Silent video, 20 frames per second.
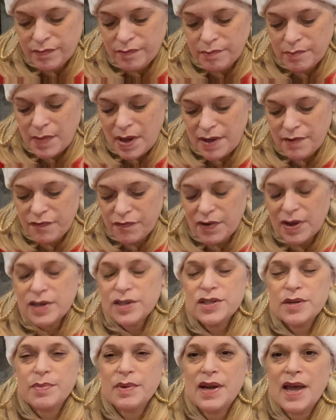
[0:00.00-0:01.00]
my
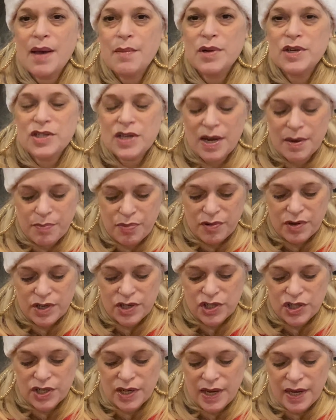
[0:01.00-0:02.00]
friendship and how much I
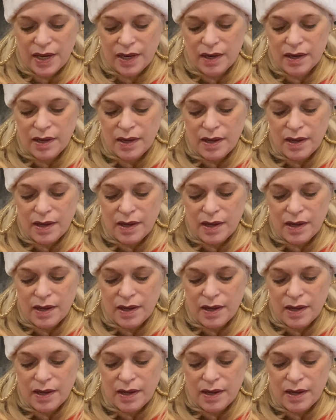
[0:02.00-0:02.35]
appreciate.